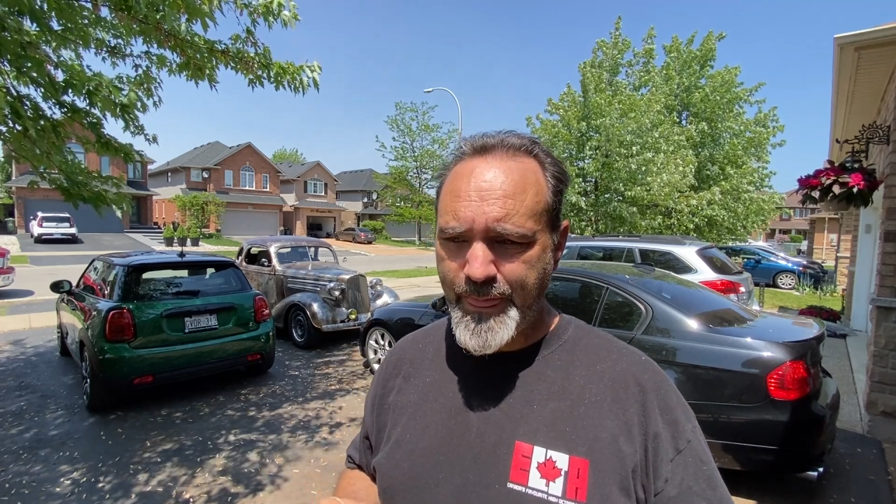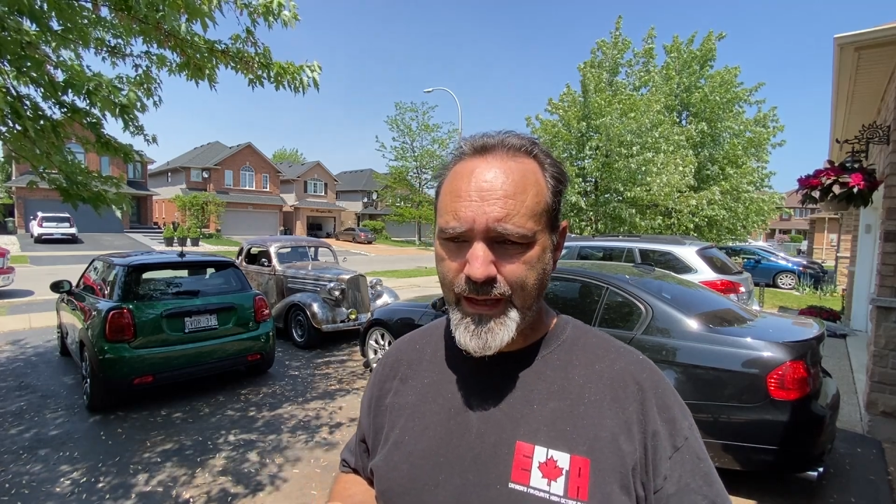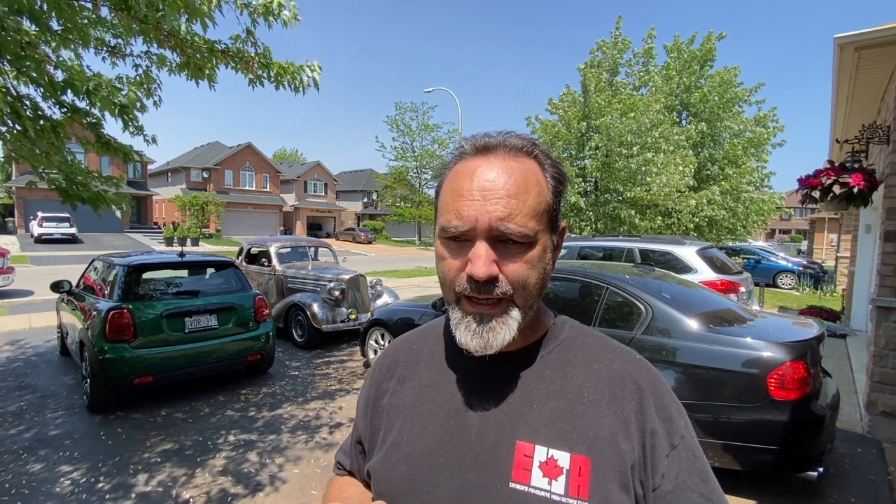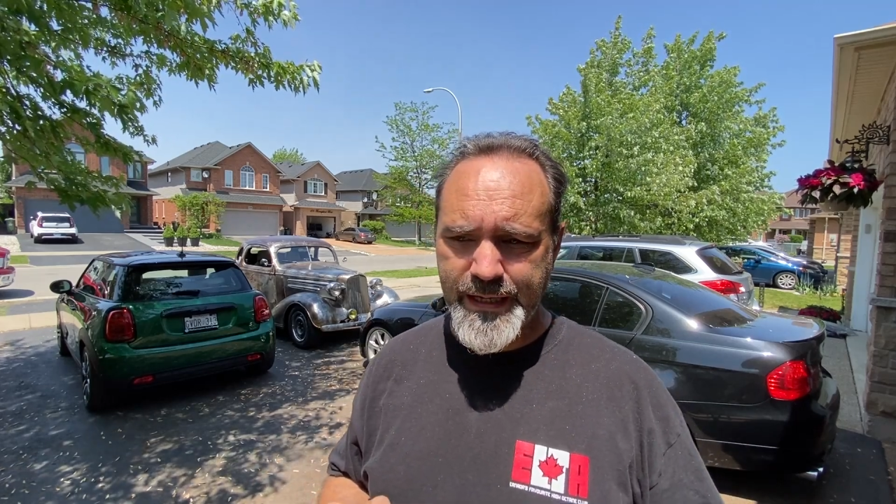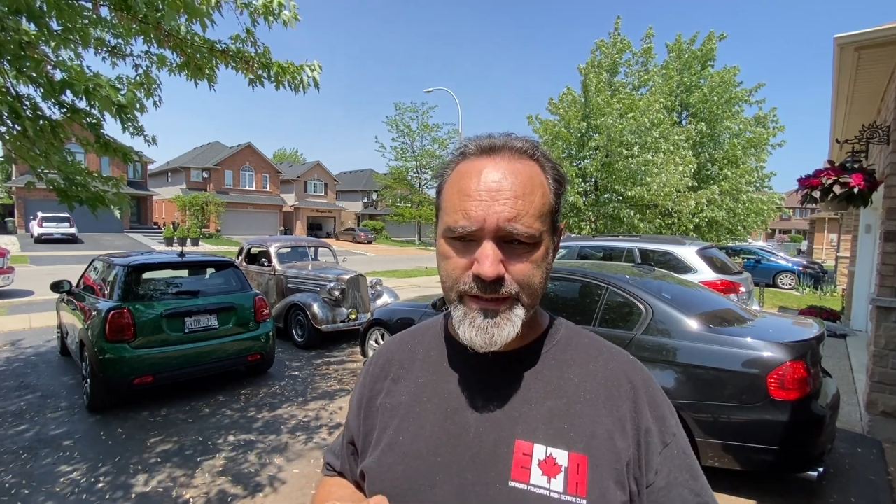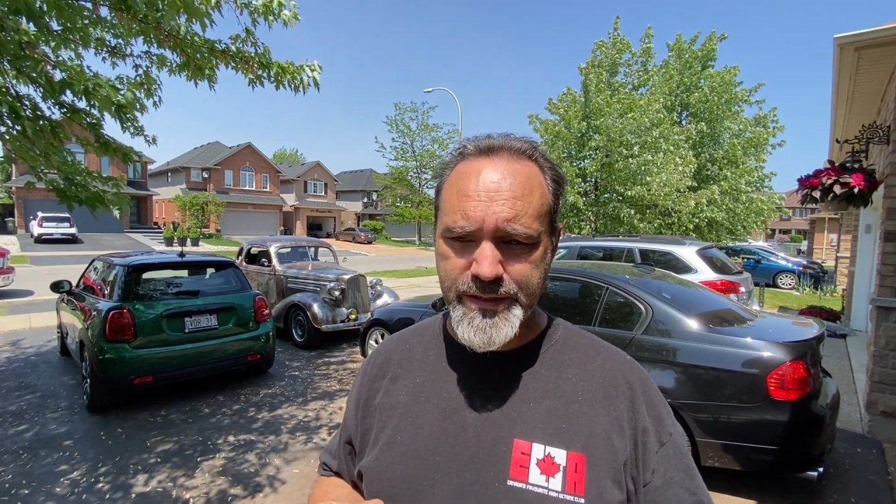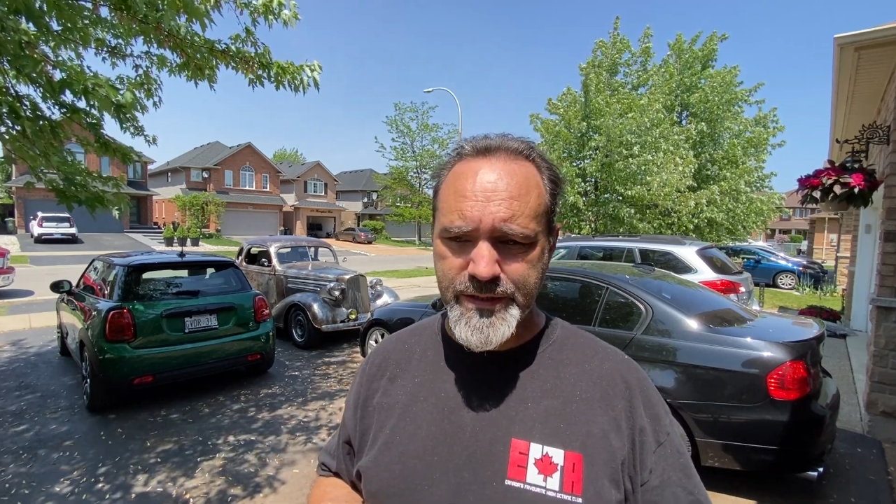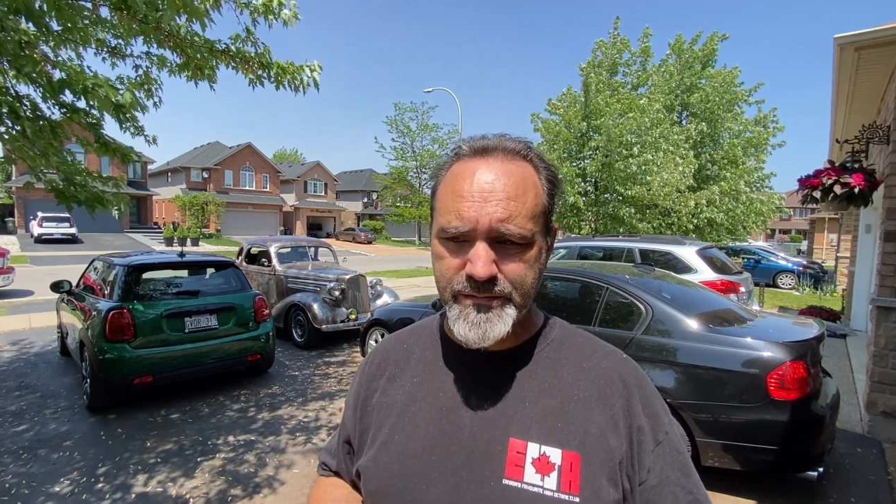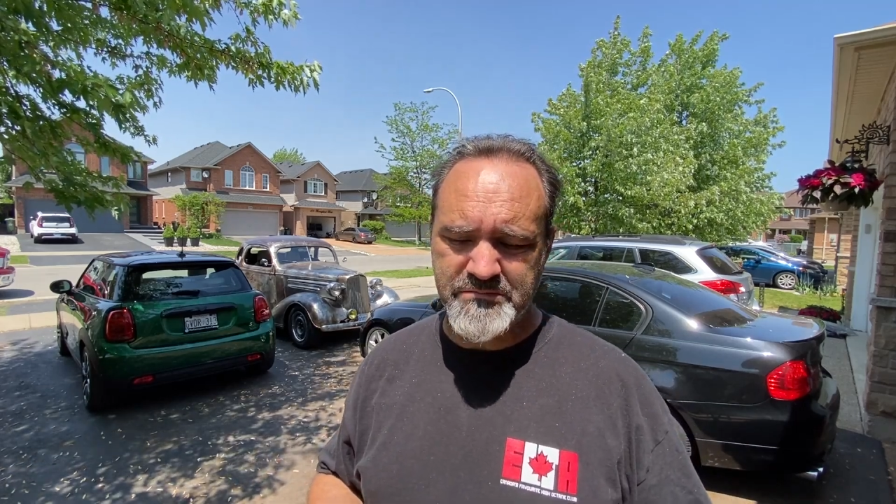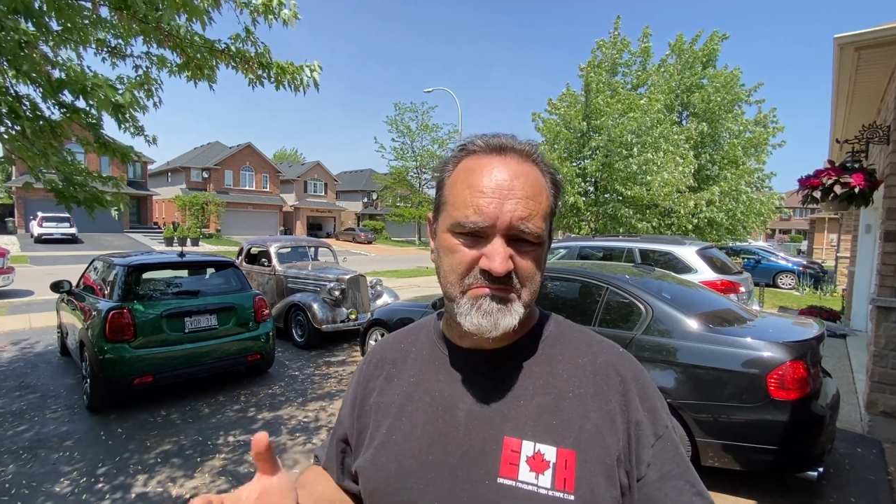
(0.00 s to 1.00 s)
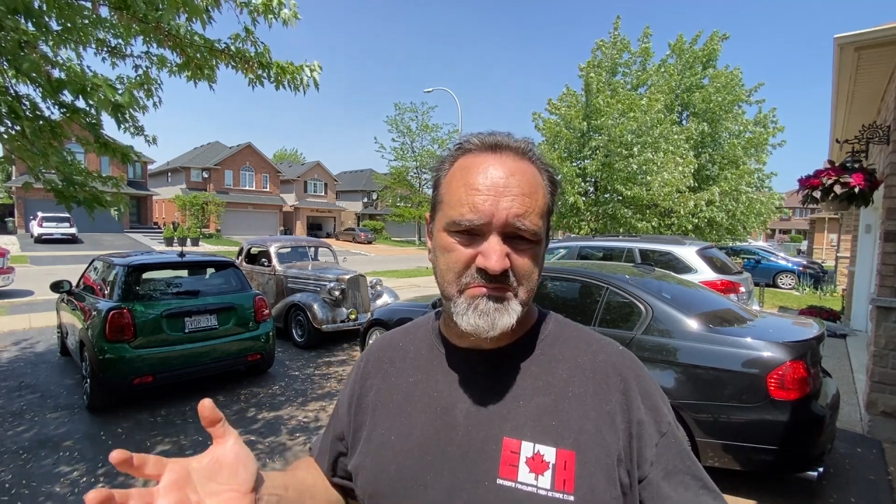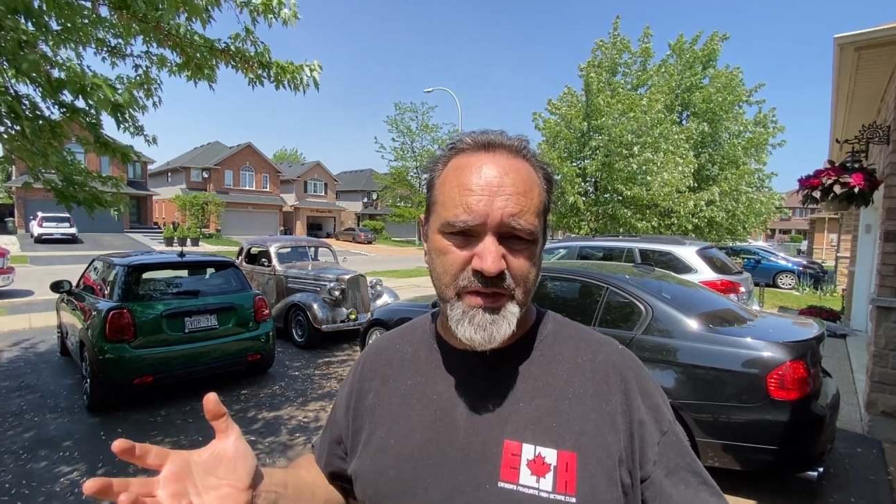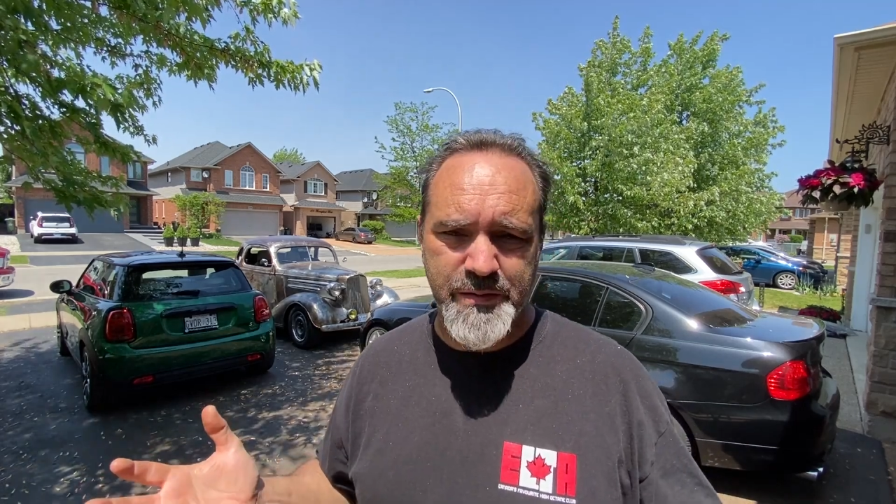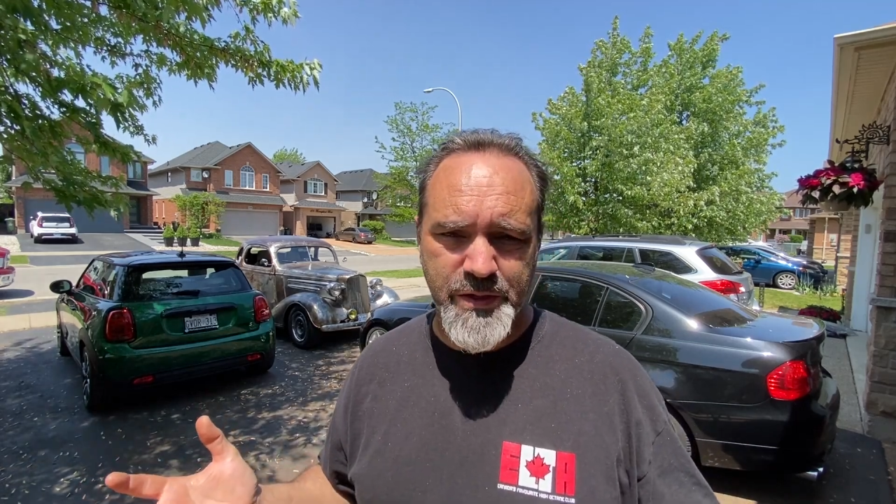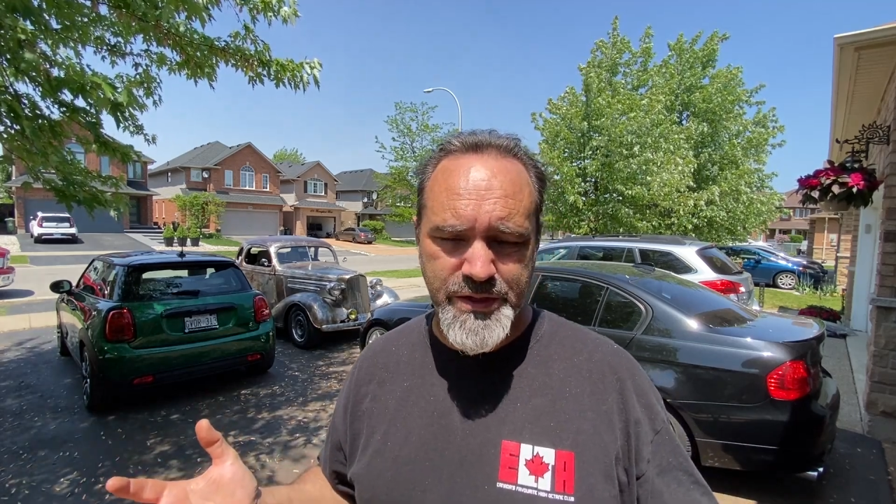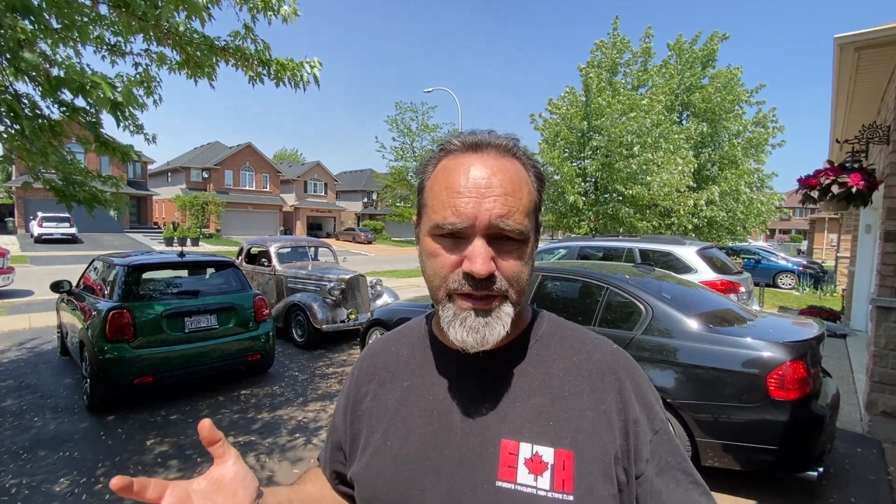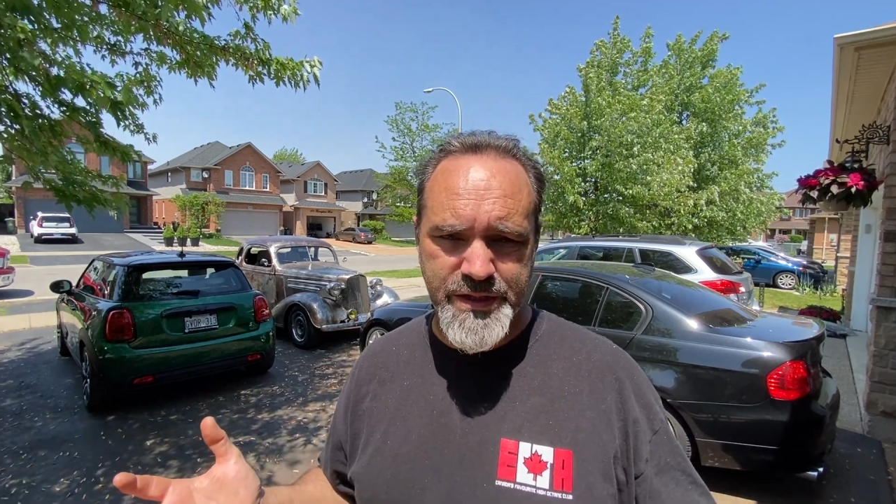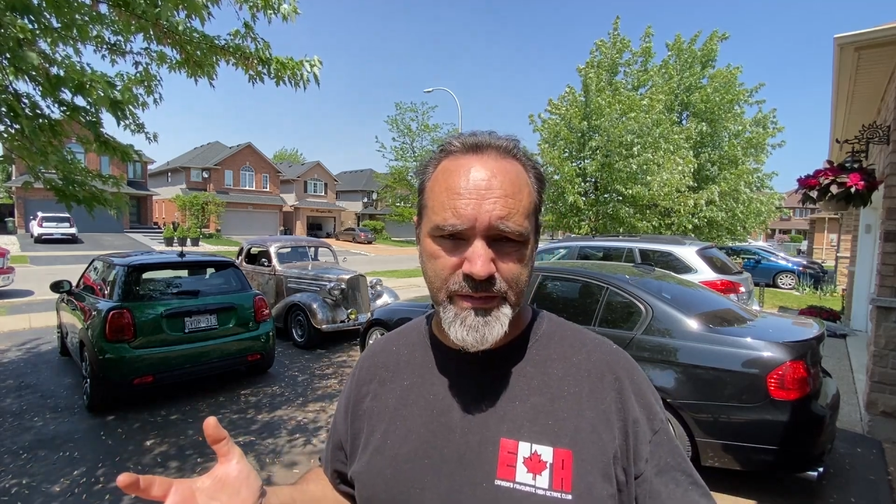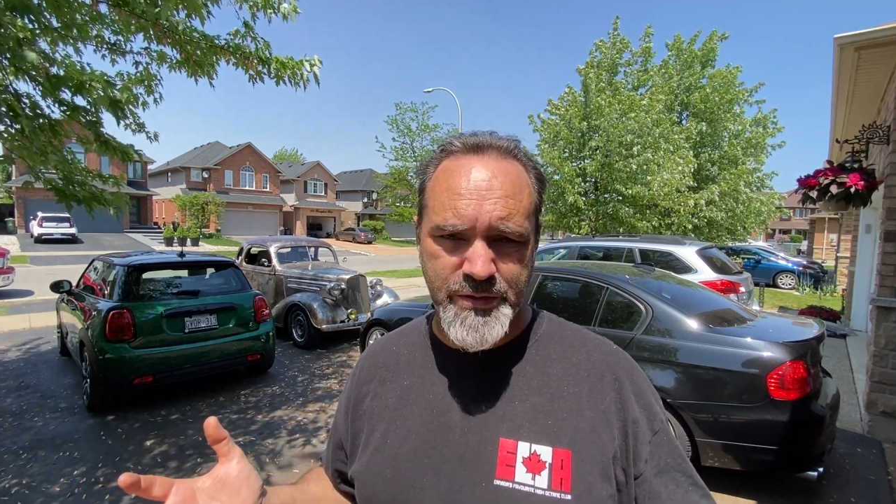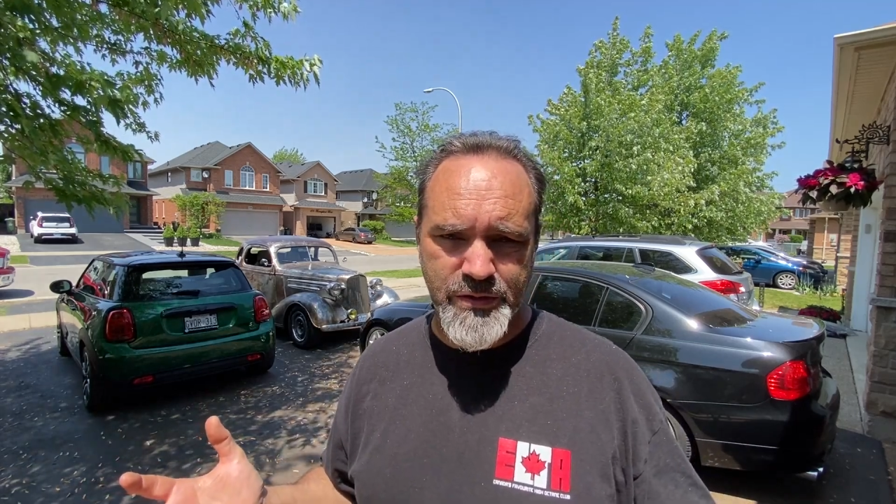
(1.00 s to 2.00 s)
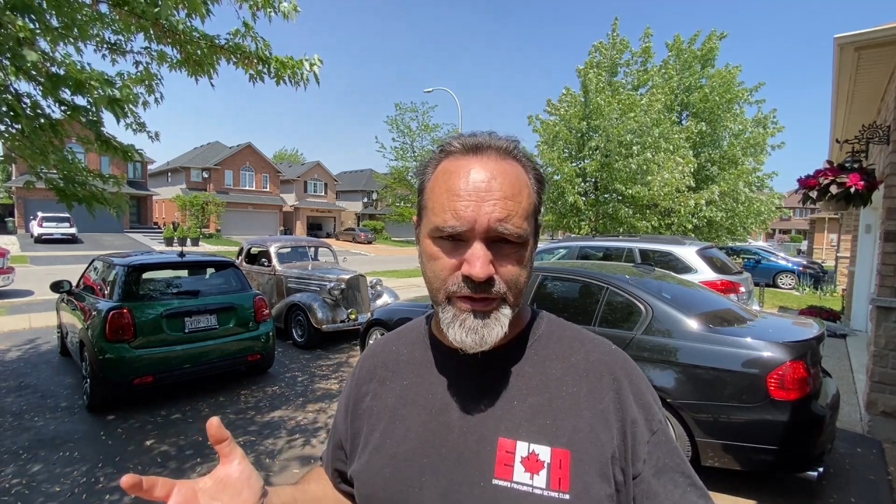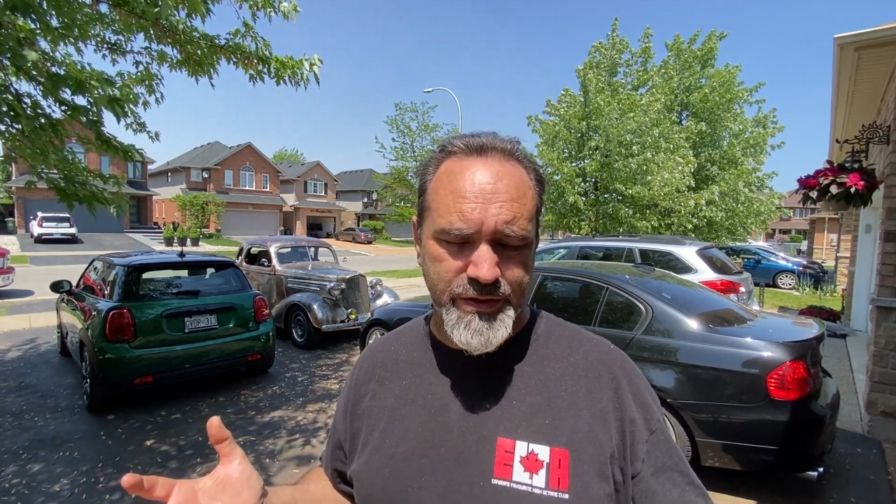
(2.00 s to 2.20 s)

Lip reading: and pretty much the same sort of